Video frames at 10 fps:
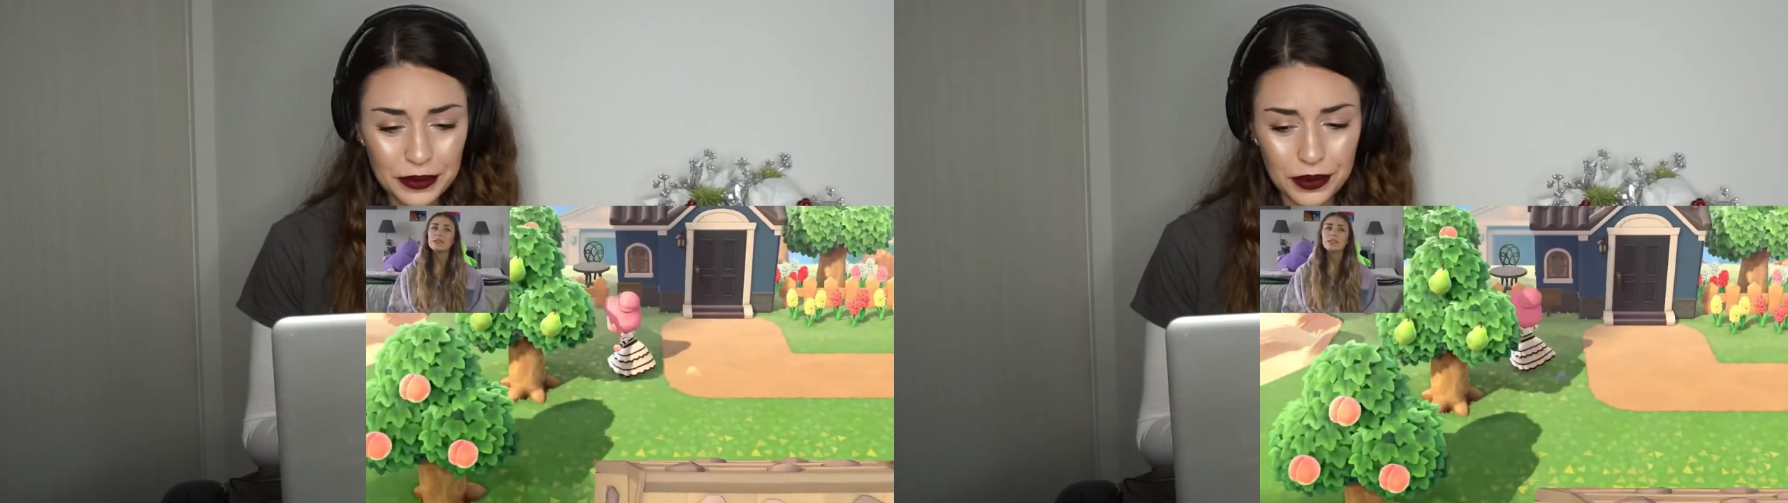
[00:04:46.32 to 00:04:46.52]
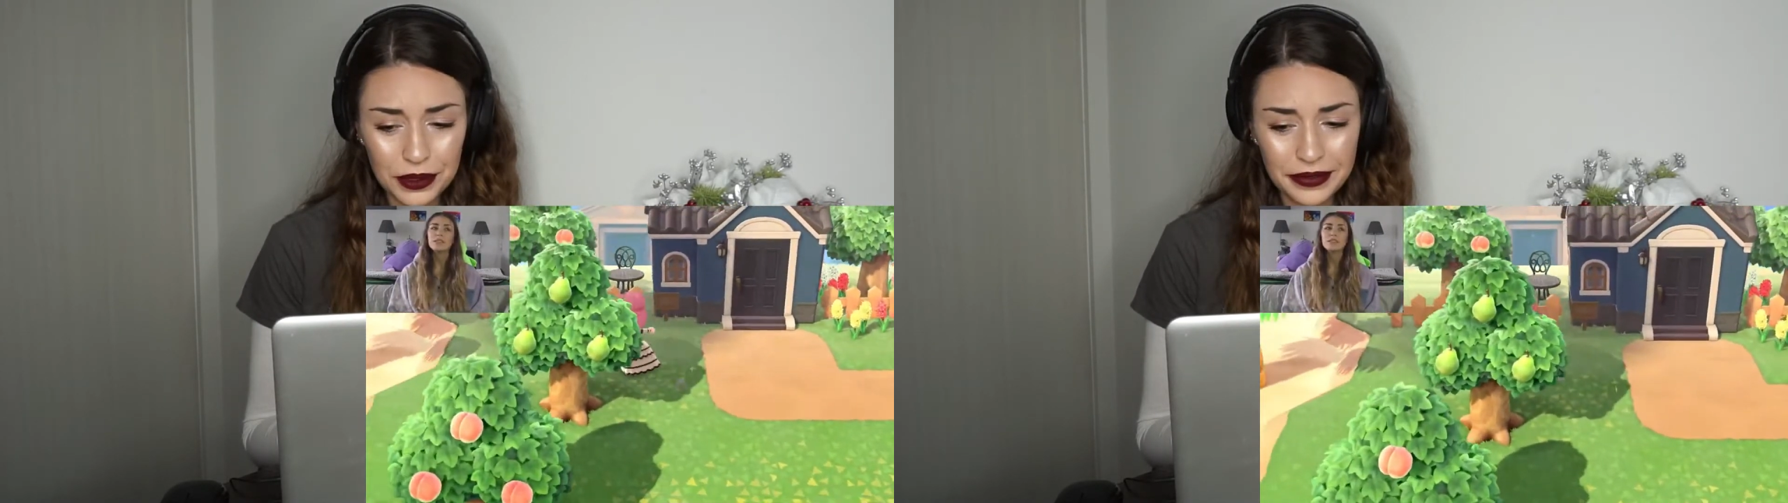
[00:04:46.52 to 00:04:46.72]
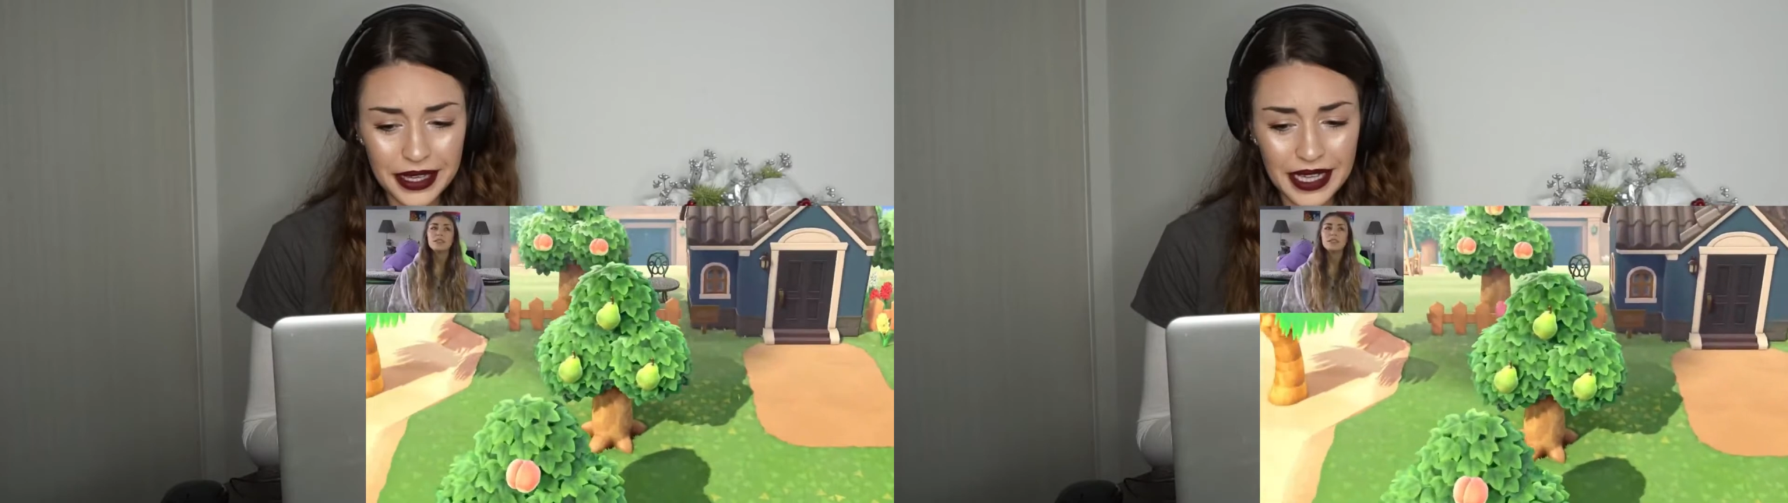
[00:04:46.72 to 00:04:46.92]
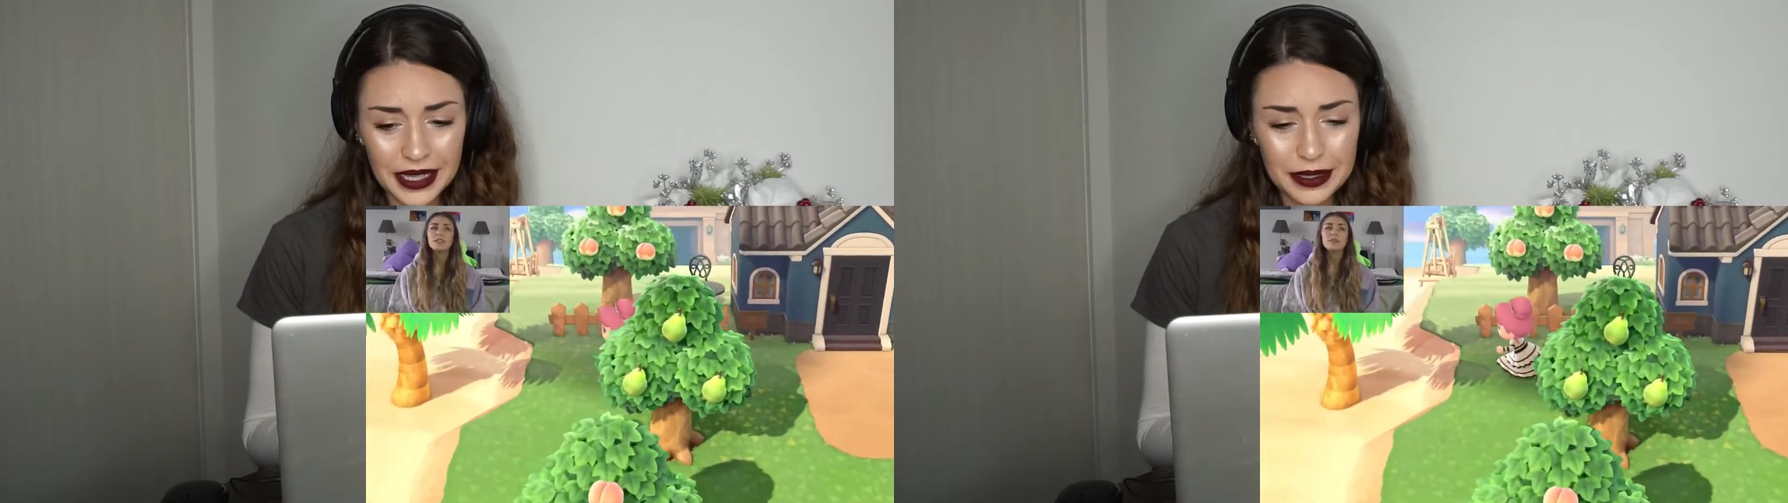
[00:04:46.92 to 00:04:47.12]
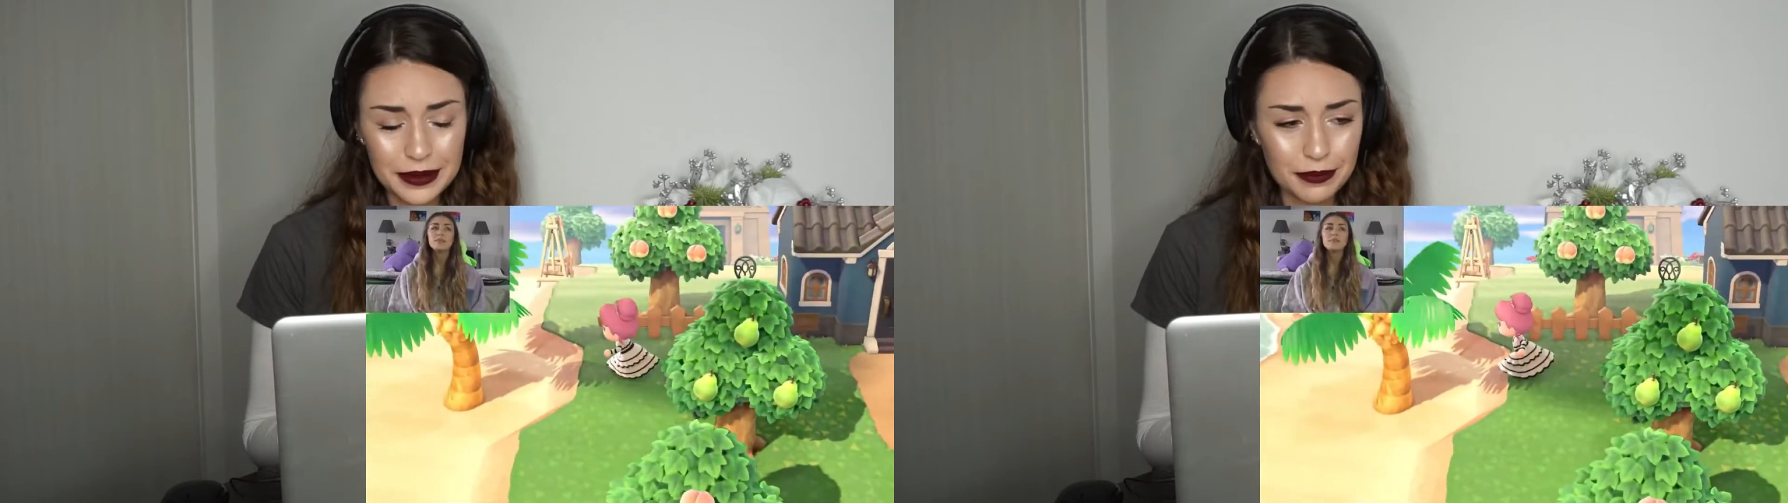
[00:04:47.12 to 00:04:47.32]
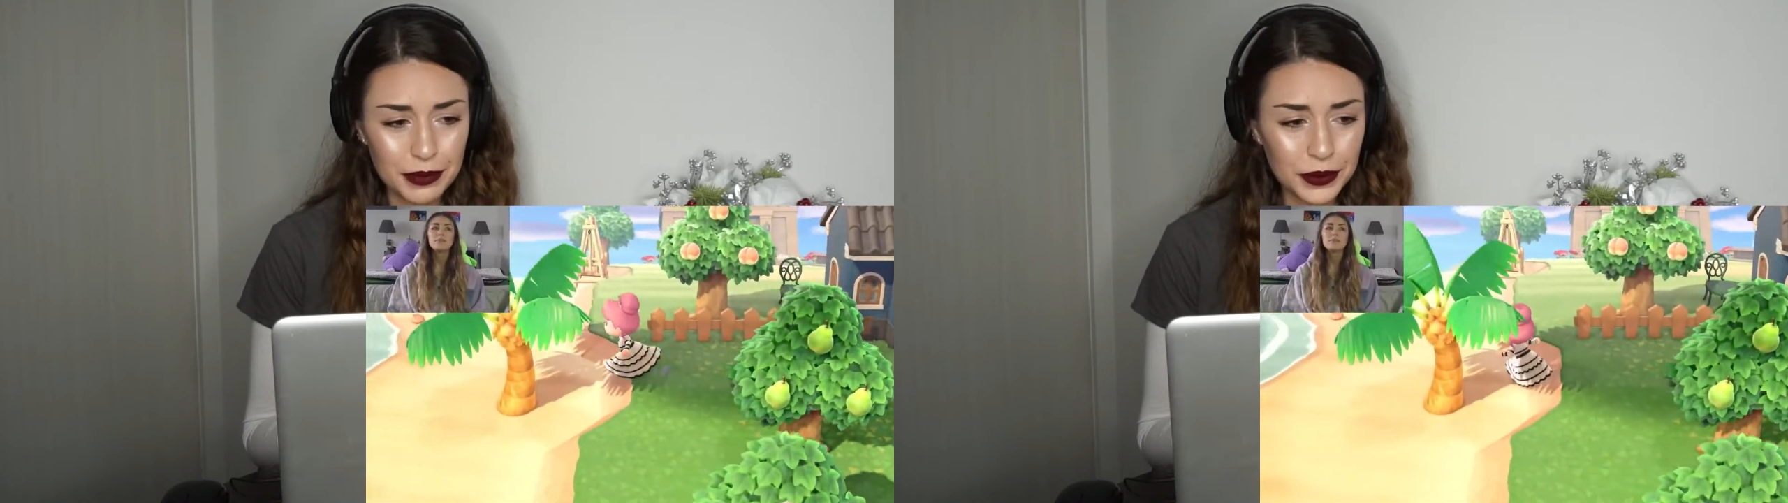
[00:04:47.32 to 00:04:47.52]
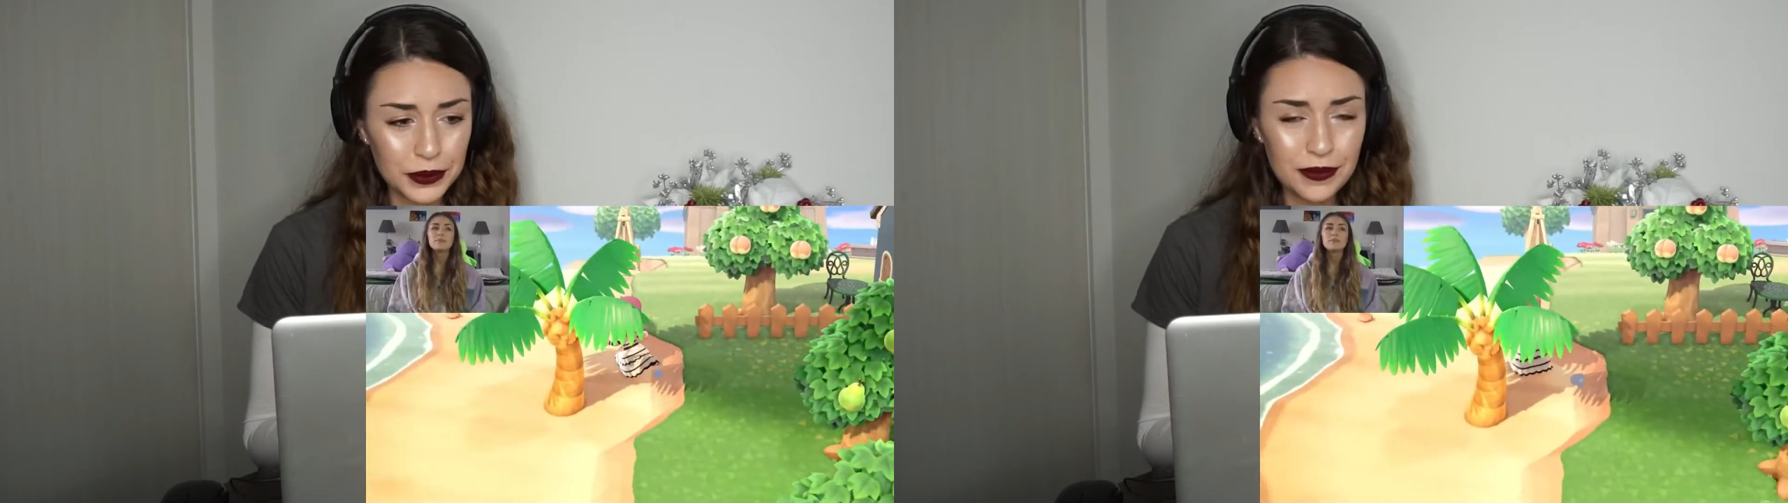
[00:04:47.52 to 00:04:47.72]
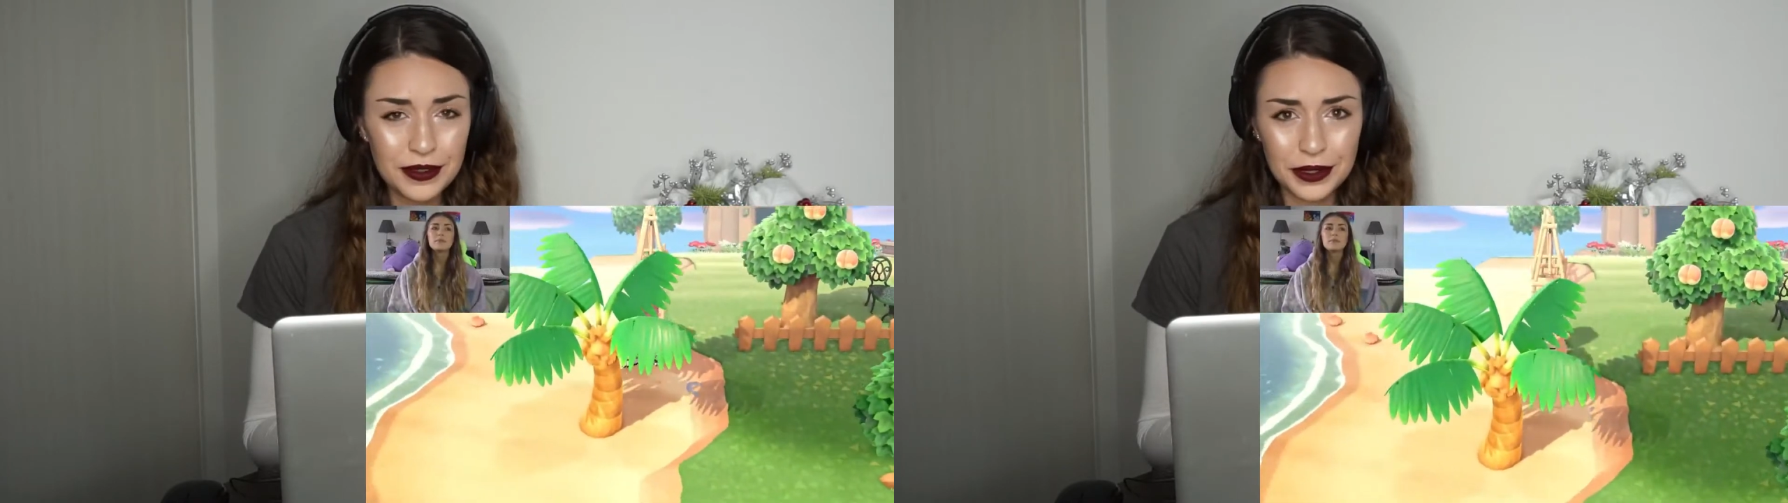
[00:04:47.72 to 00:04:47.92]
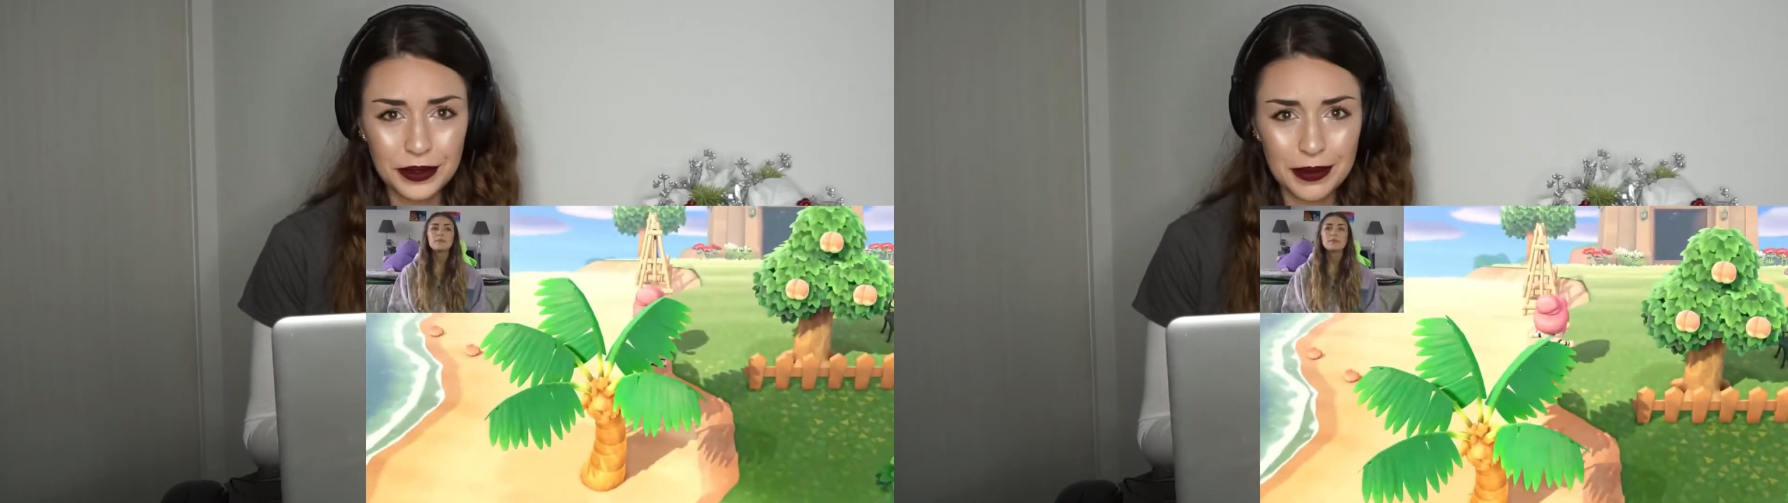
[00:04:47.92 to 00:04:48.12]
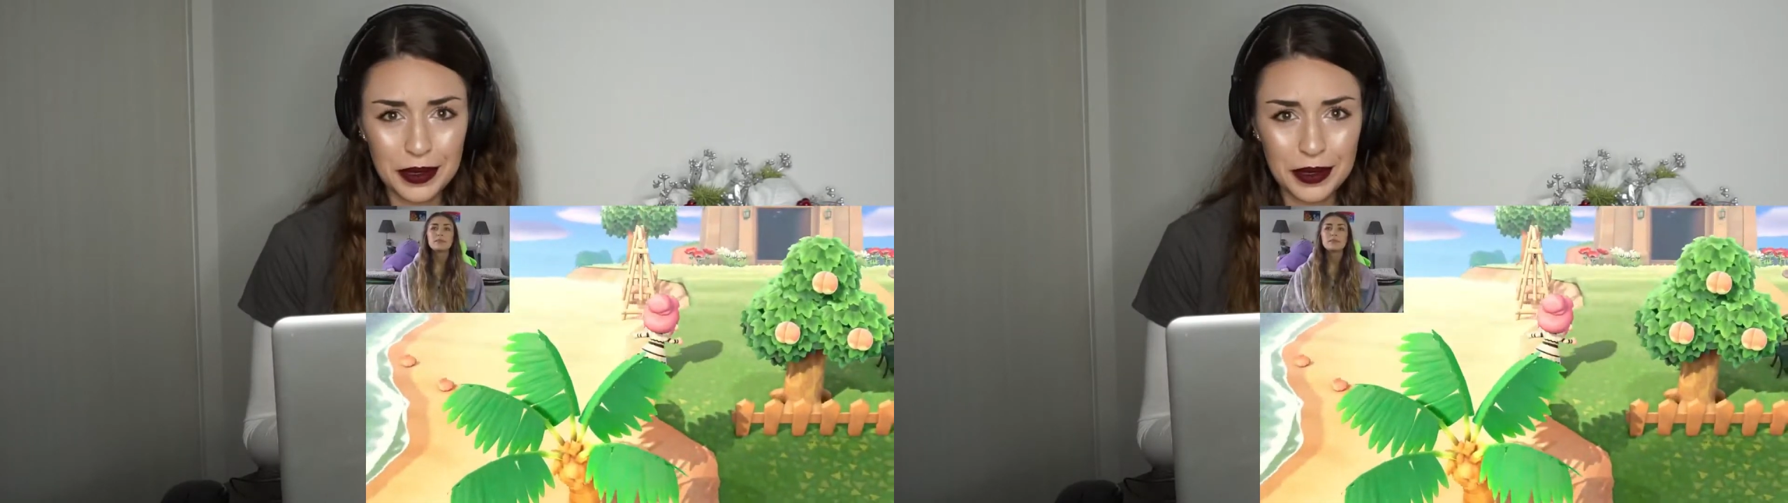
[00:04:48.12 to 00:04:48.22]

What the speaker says: Wolfgang moved to my